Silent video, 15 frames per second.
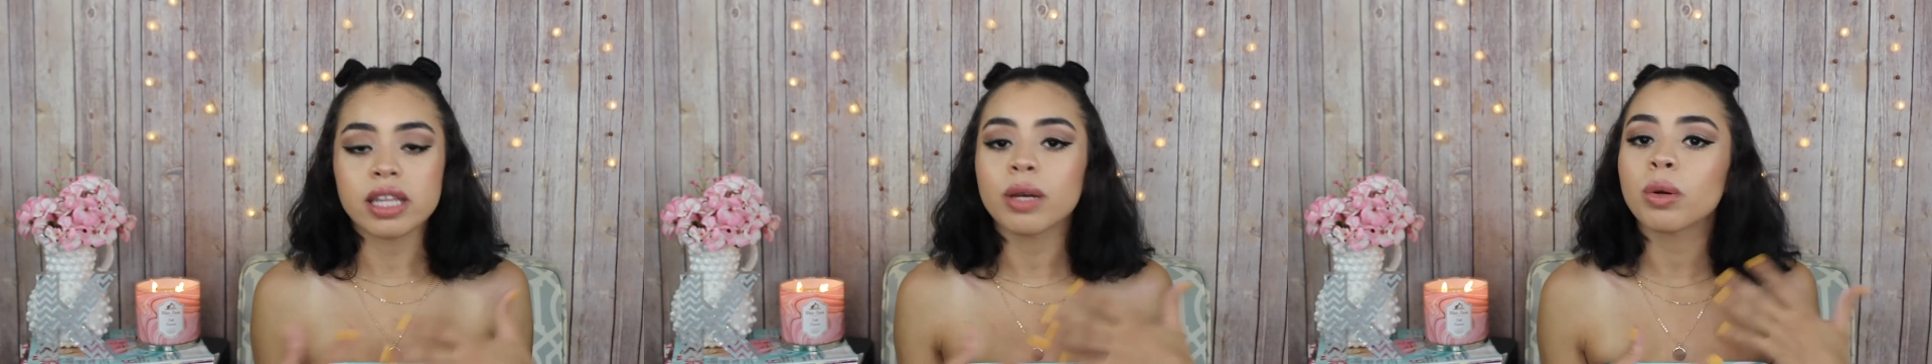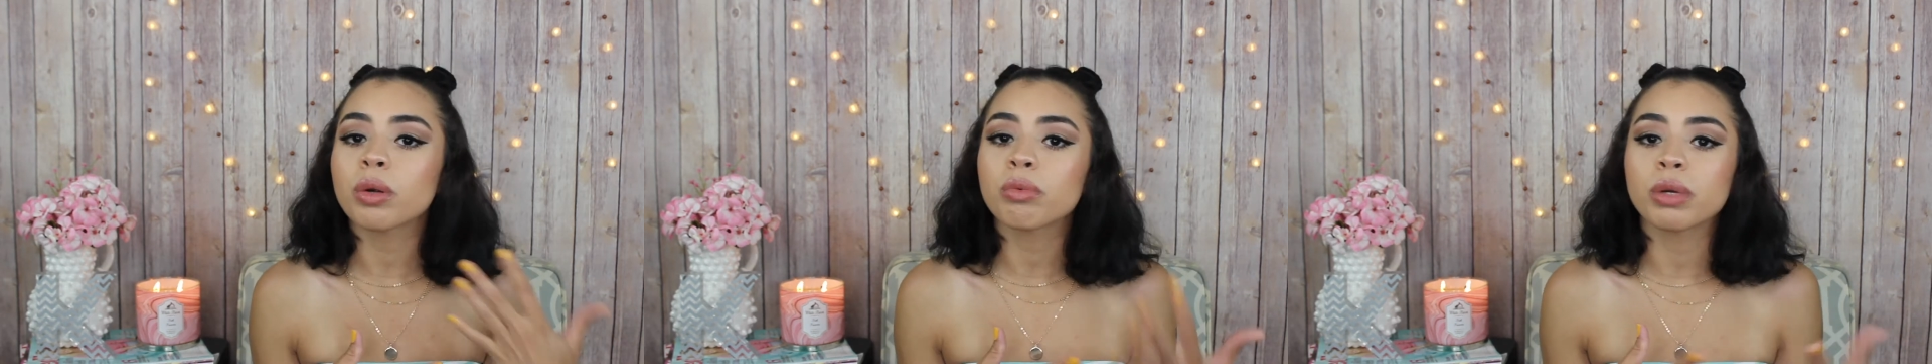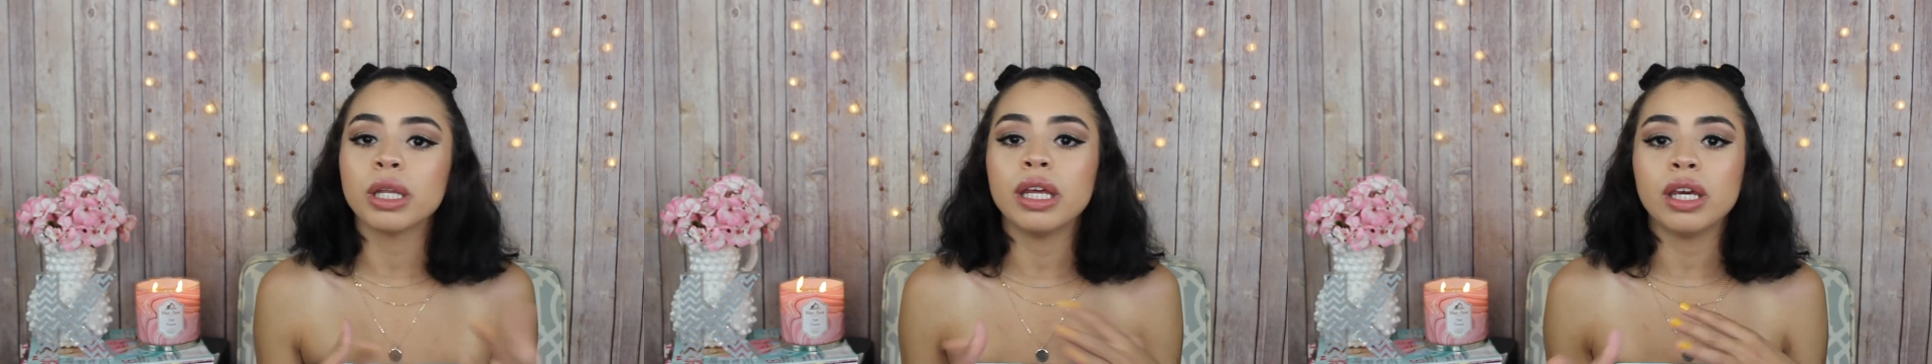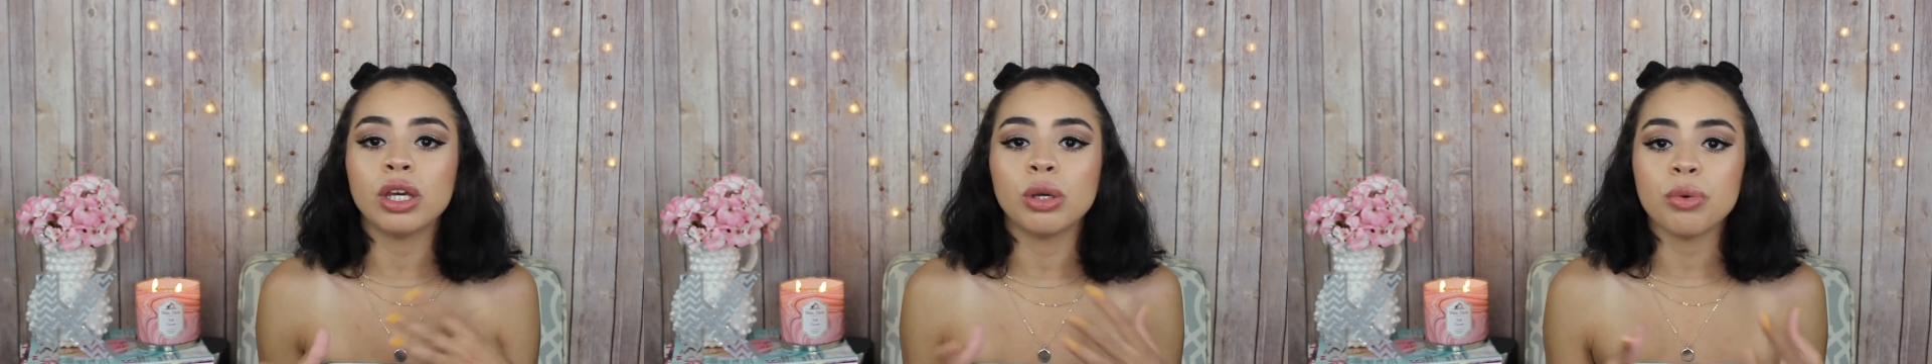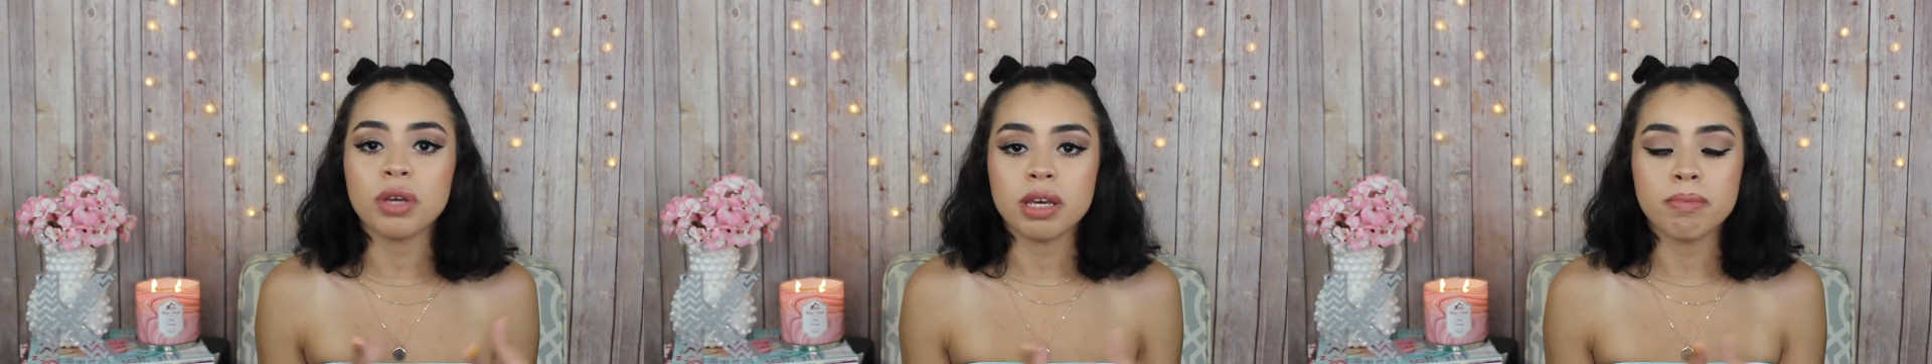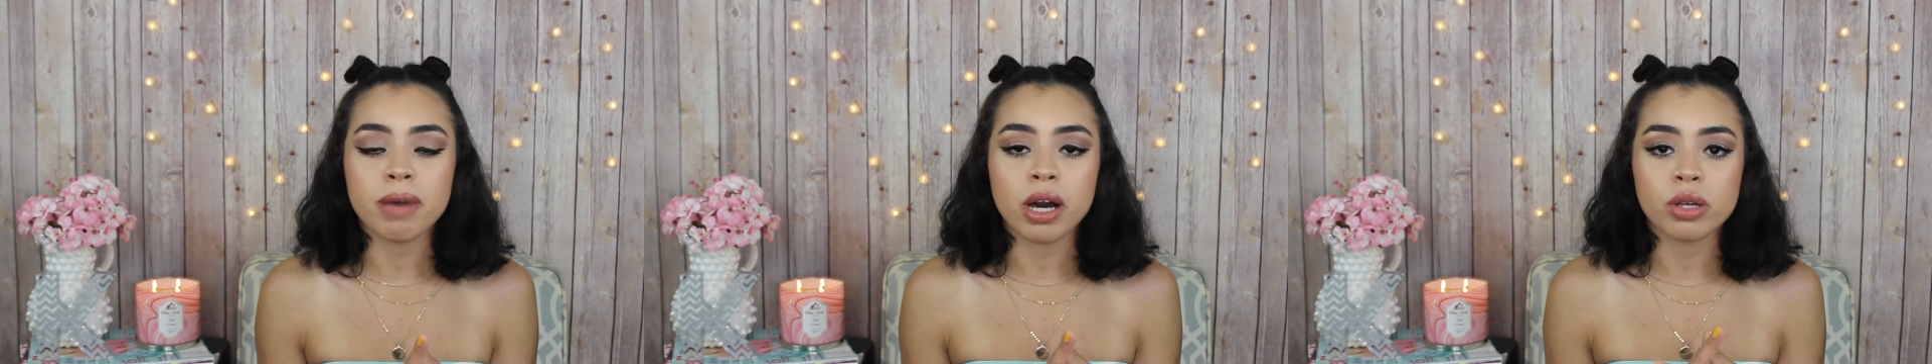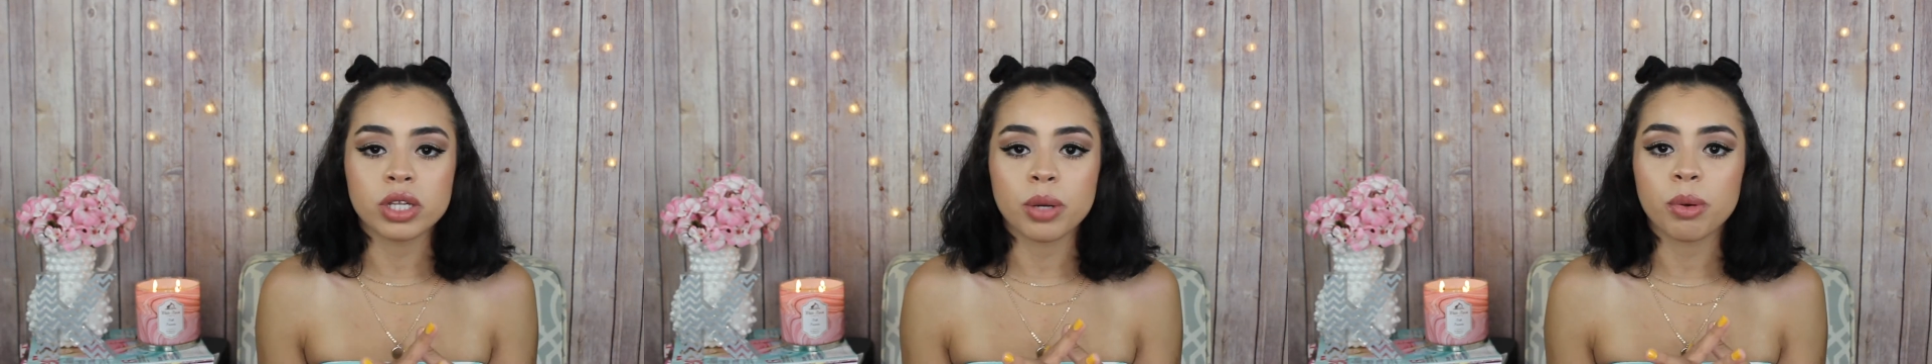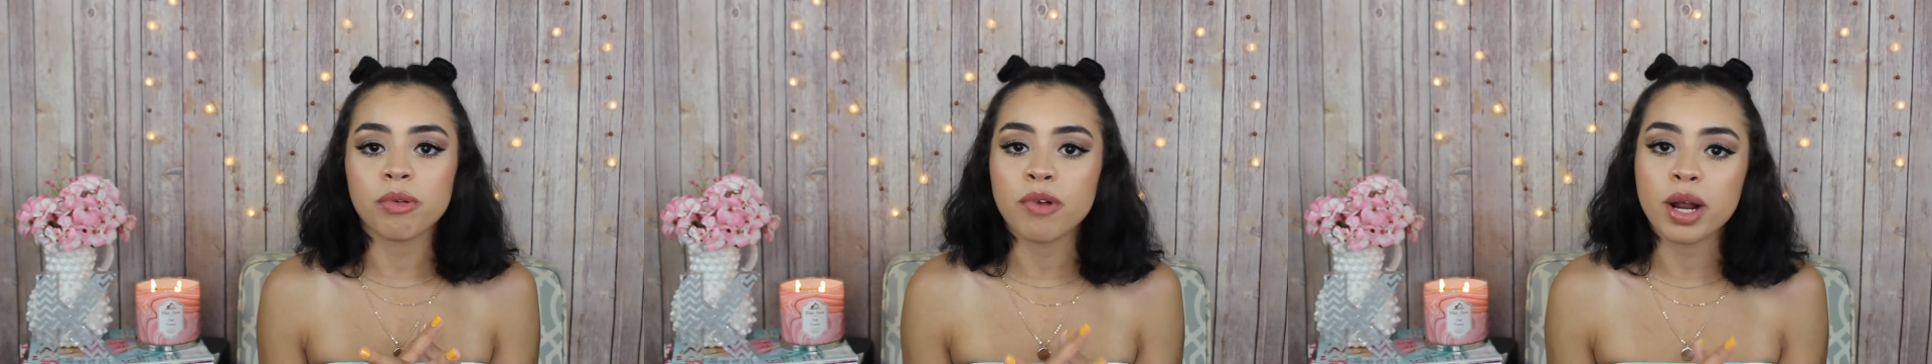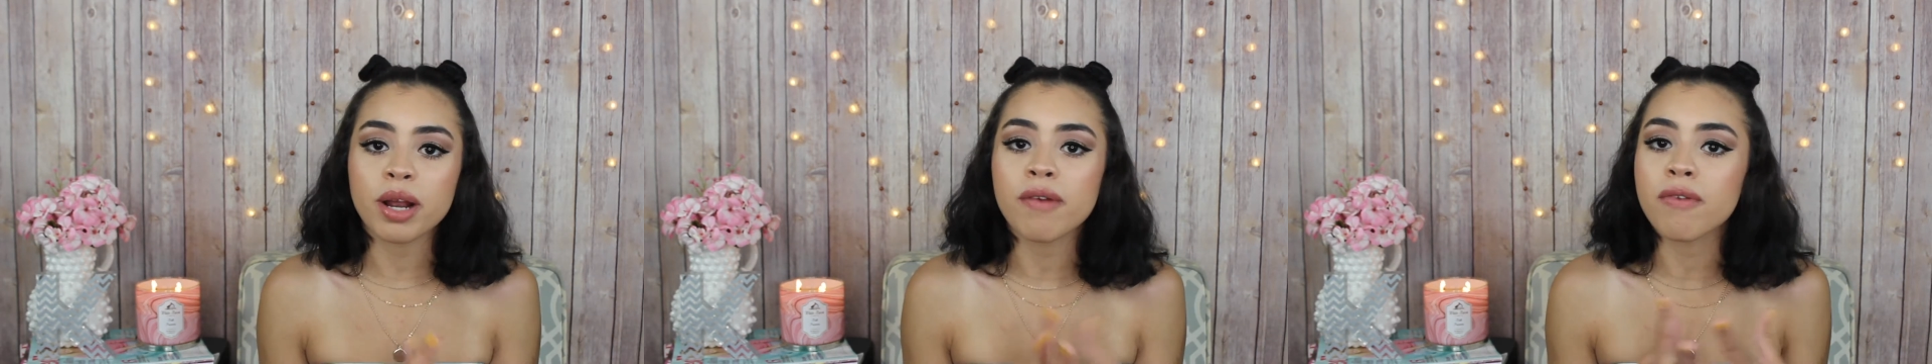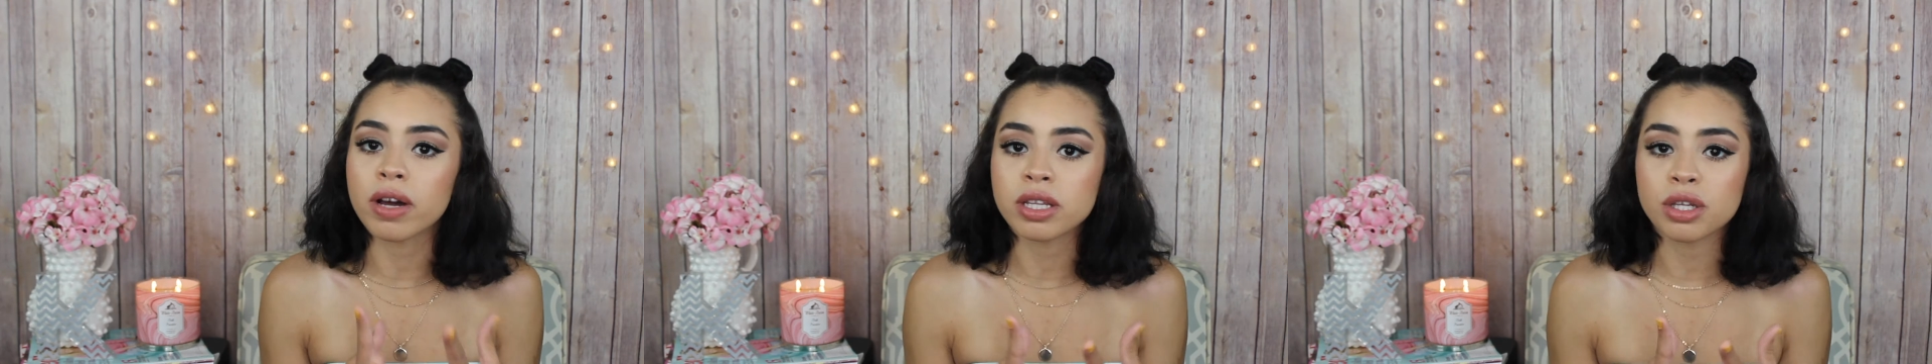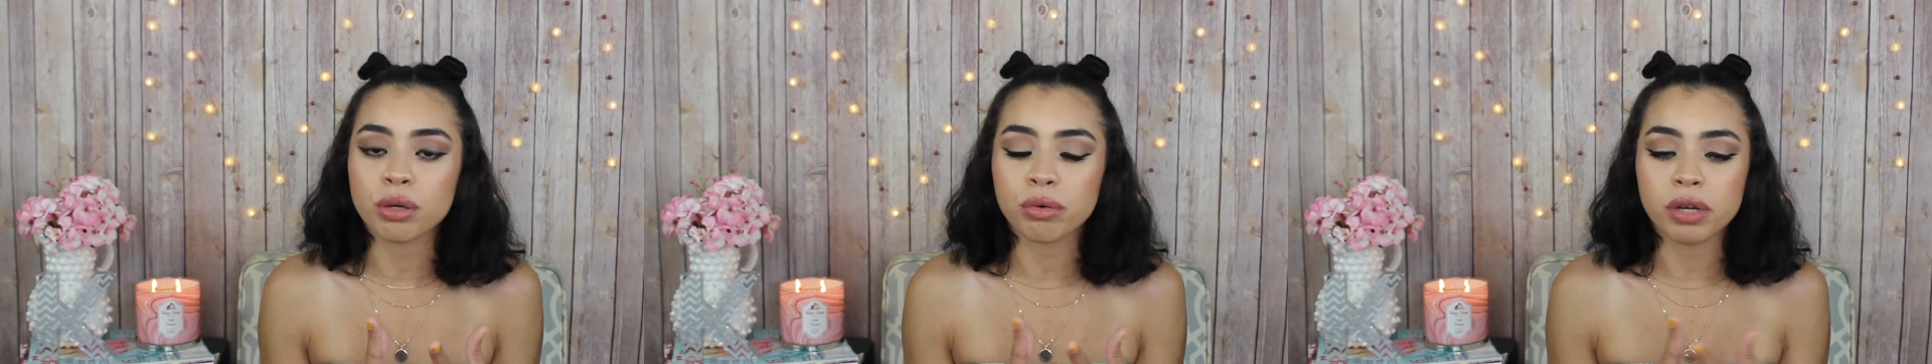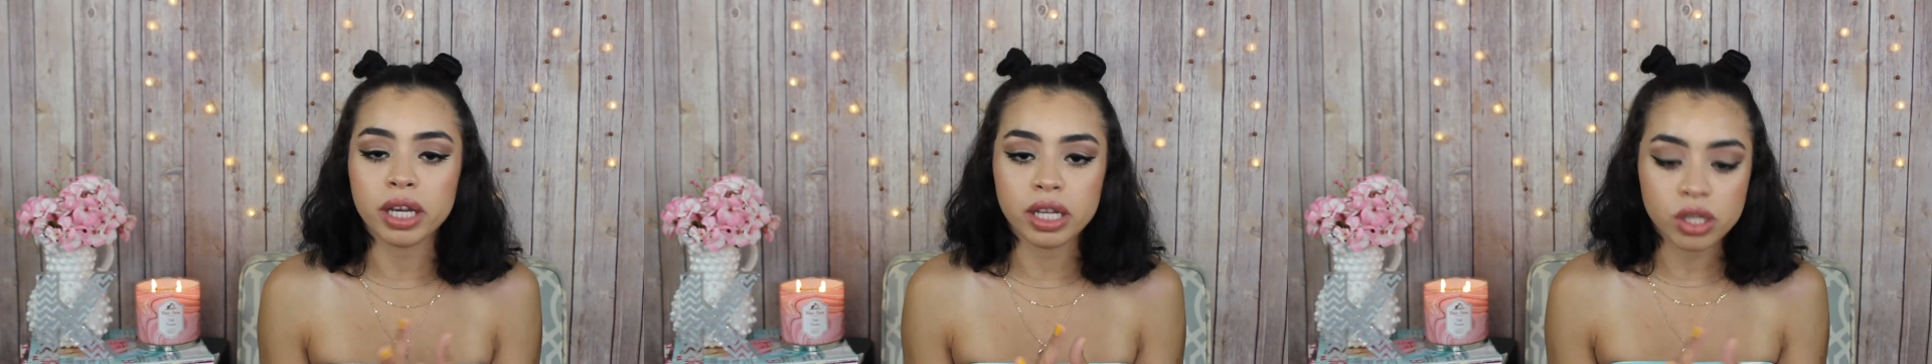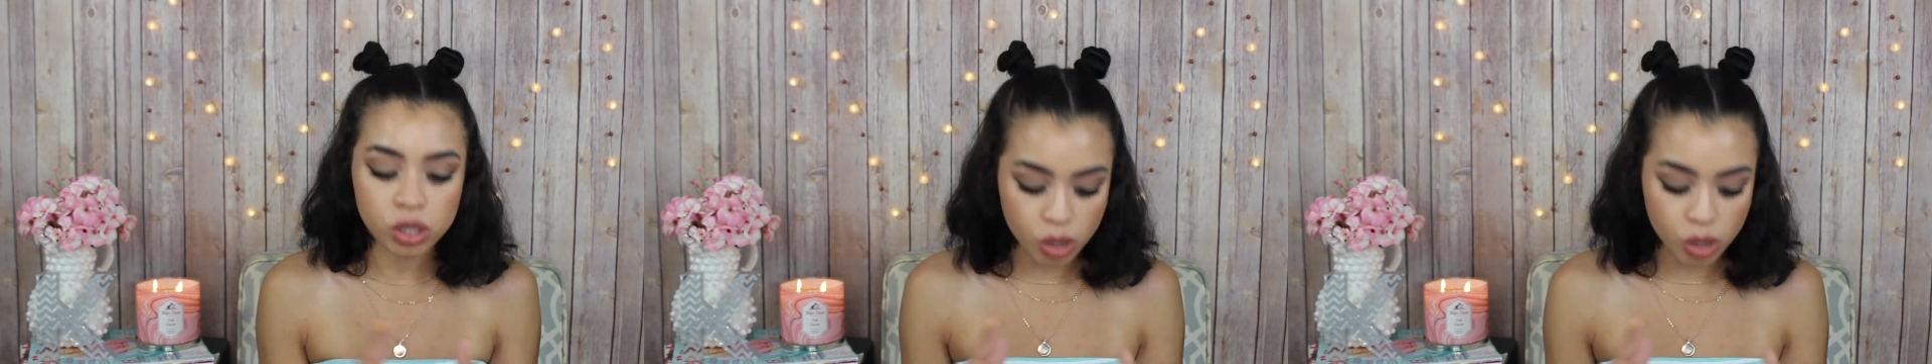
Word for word: And they were really cute emails. They were very fun to read.